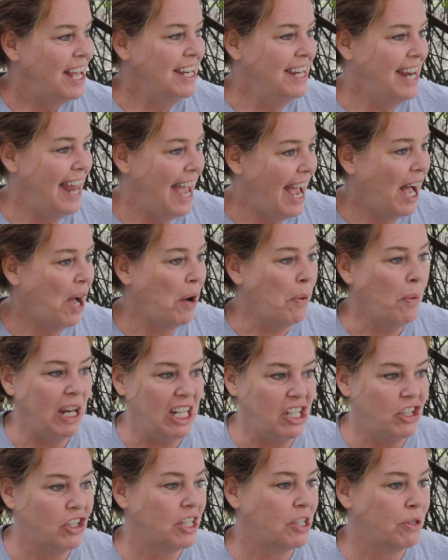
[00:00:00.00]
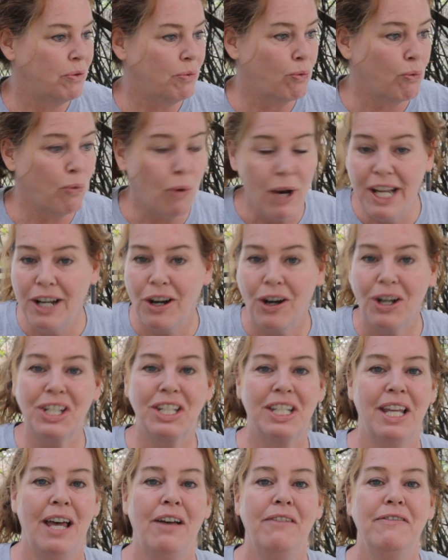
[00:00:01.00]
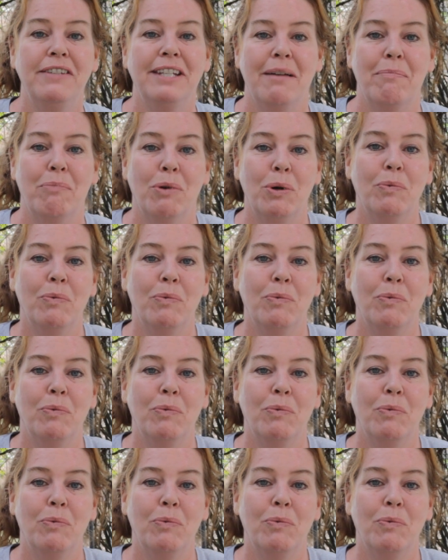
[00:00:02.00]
Now we just ring ourselves up